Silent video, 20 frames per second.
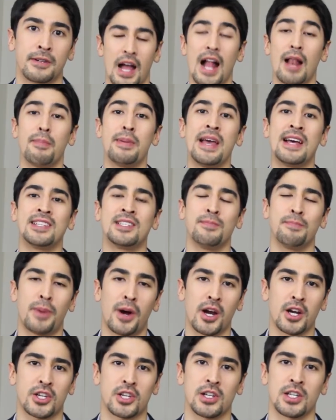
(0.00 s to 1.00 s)
I'll be as
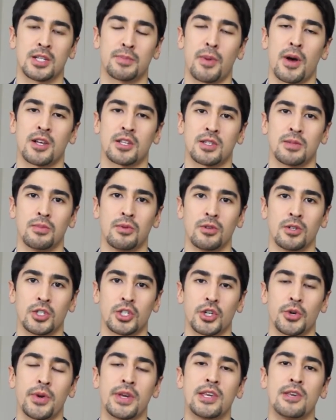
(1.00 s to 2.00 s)
impartial as possible,
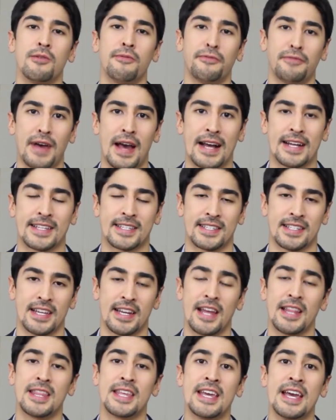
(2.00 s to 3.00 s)
showing you facts, and
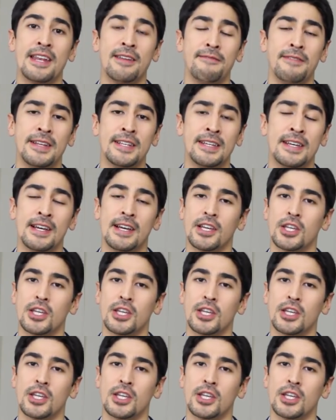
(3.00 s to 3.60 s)
at the end of it,